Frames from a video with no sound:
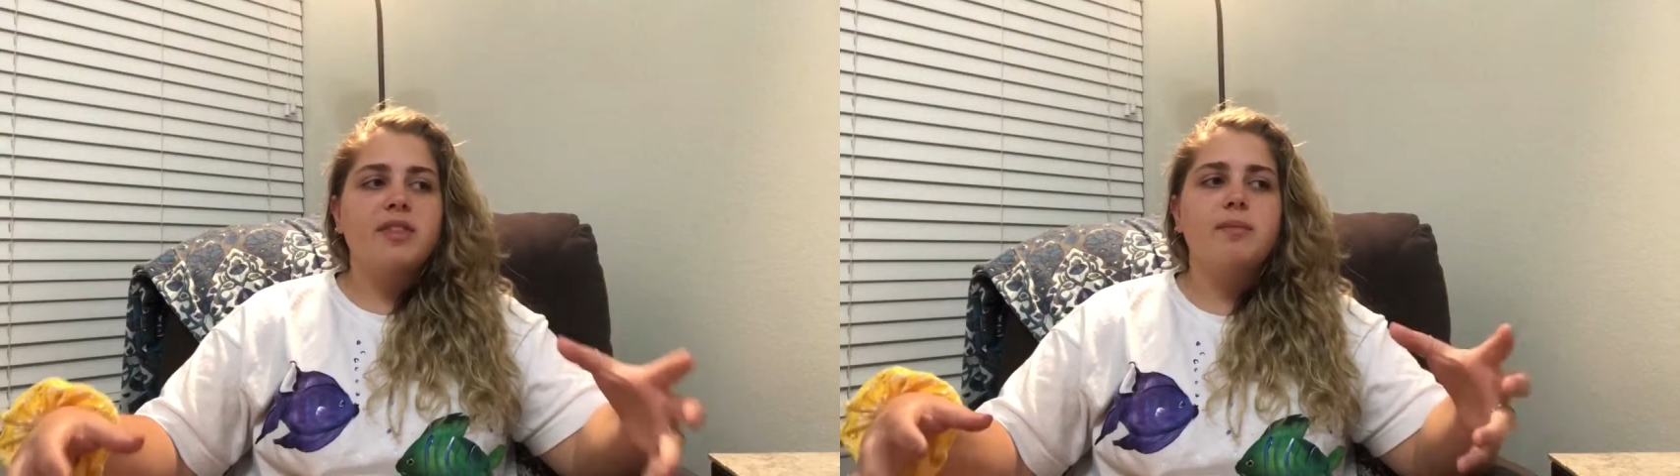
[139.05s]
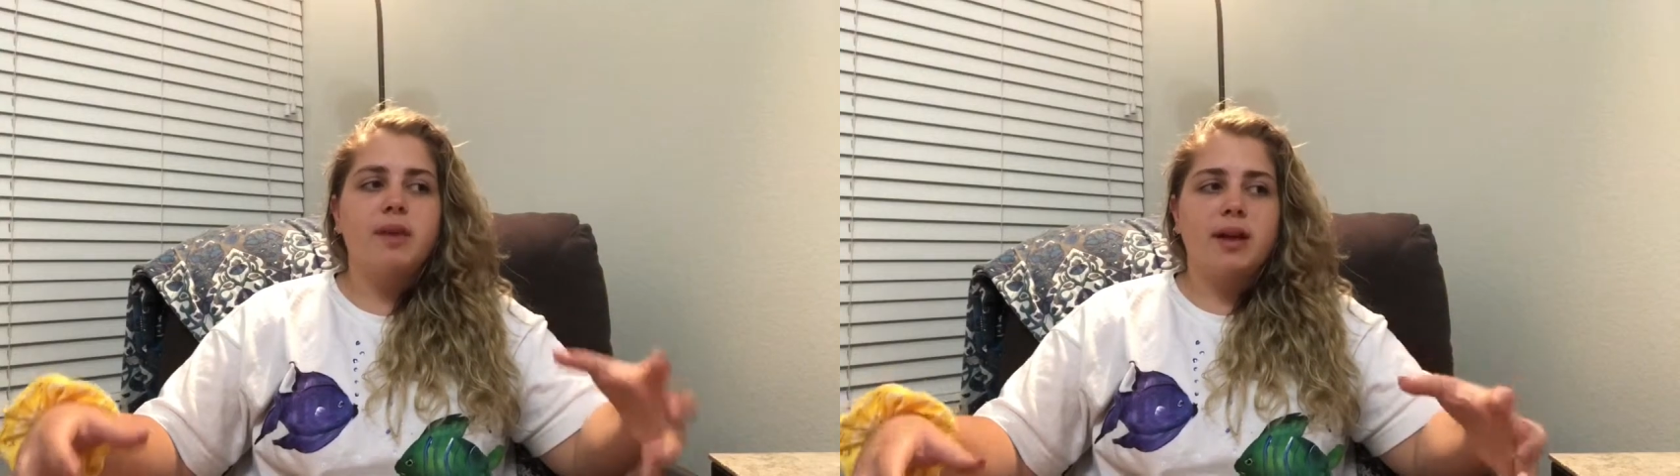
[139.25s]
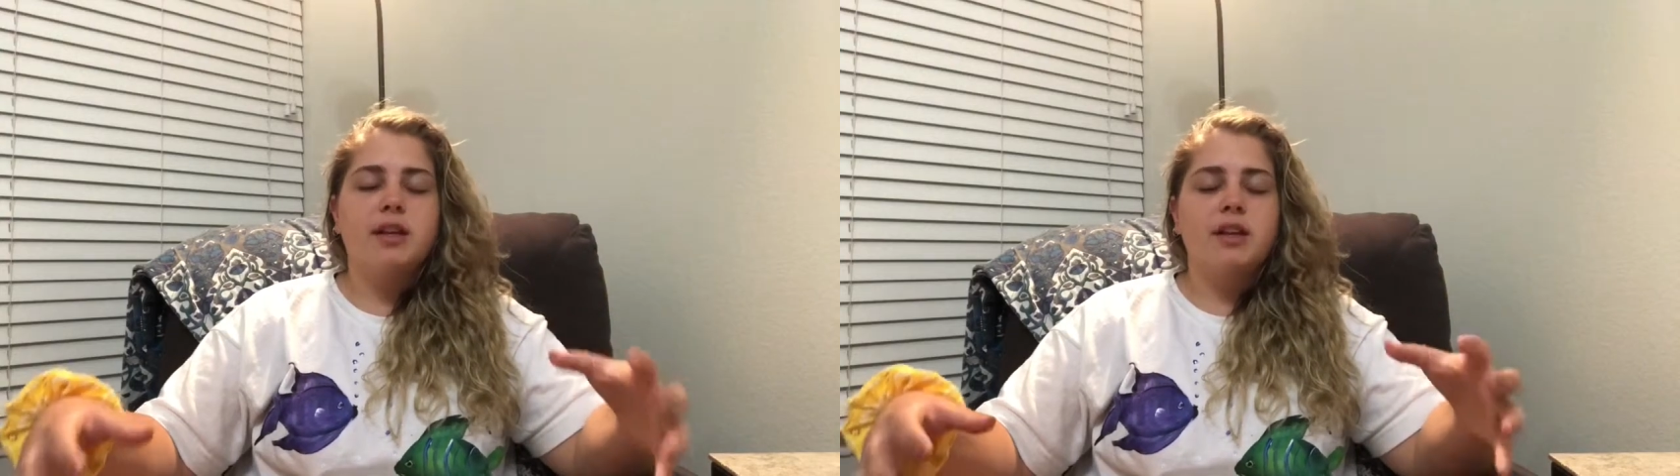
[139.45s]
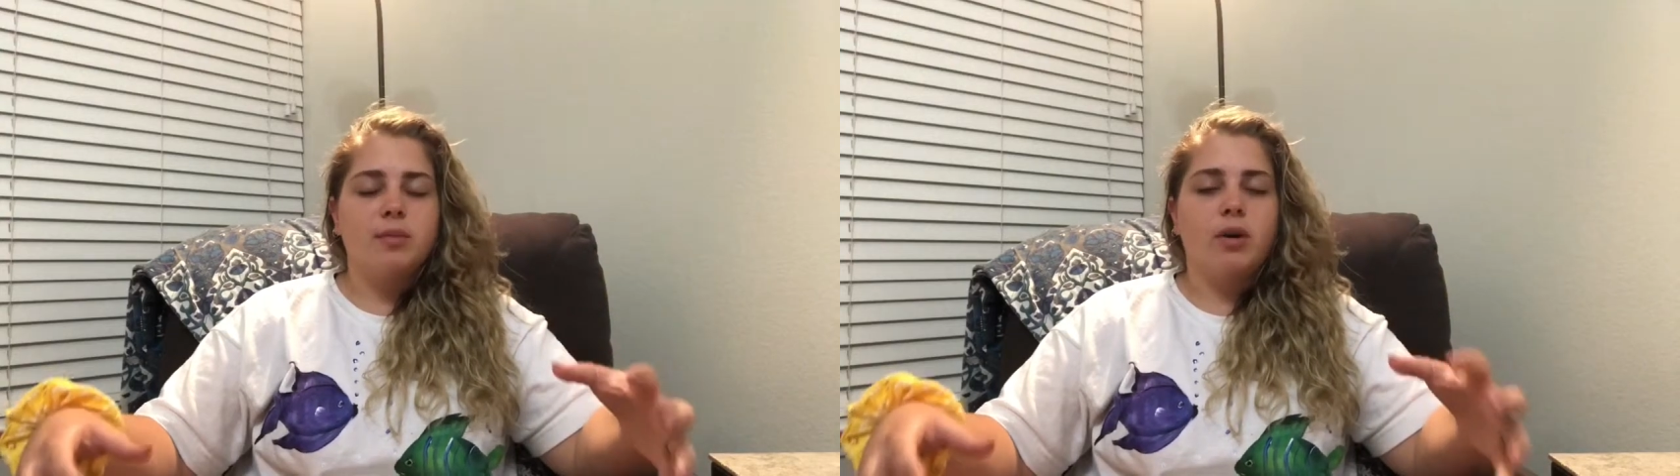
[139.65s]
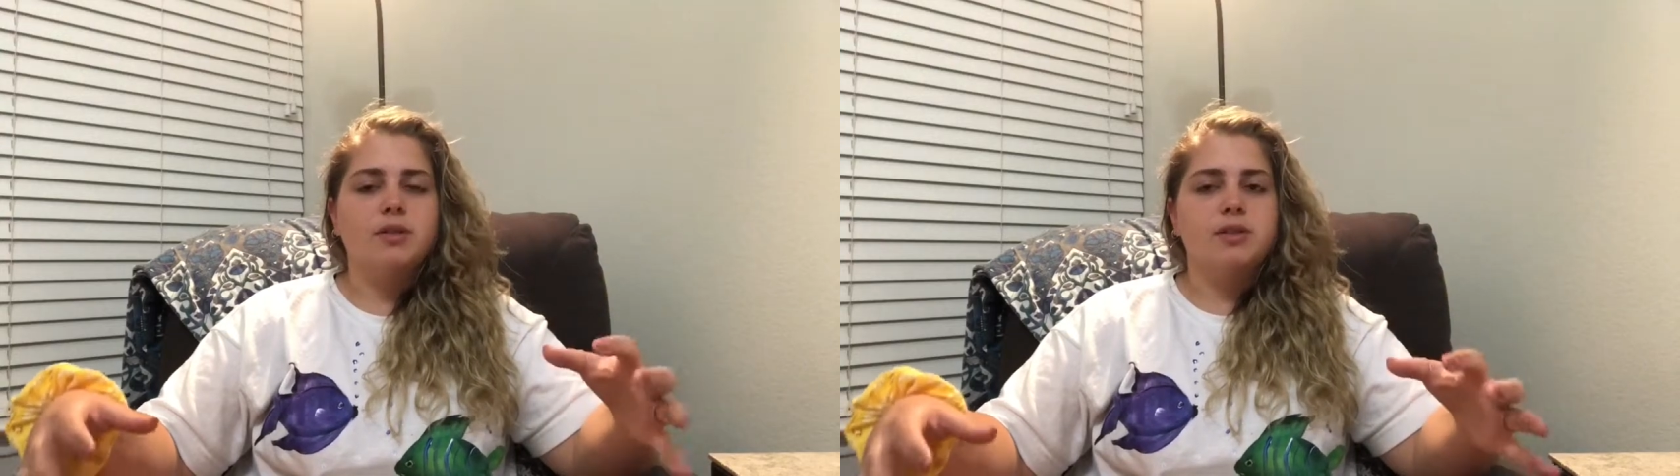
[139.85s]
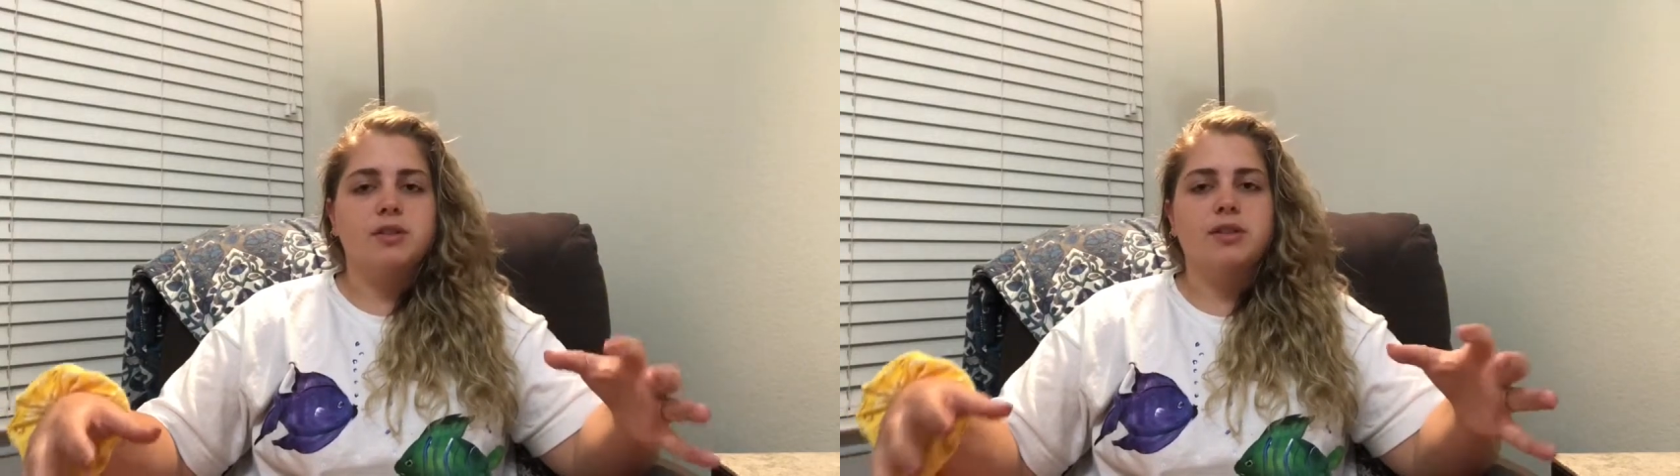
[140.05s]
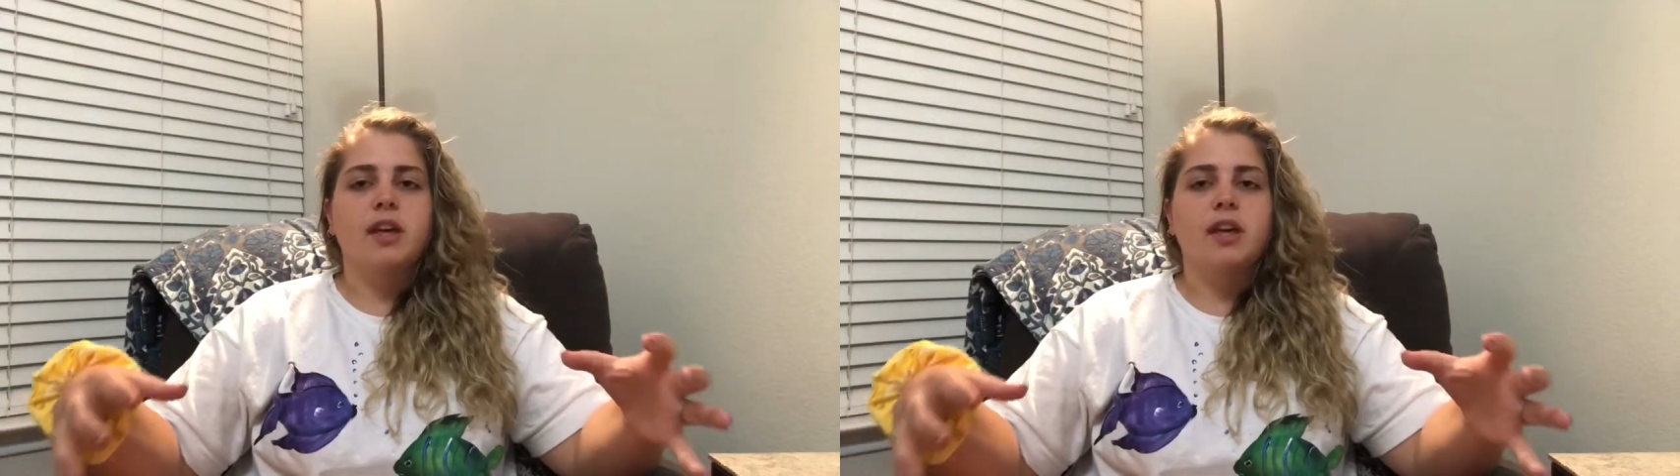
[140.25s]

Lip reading: the man-eating monsters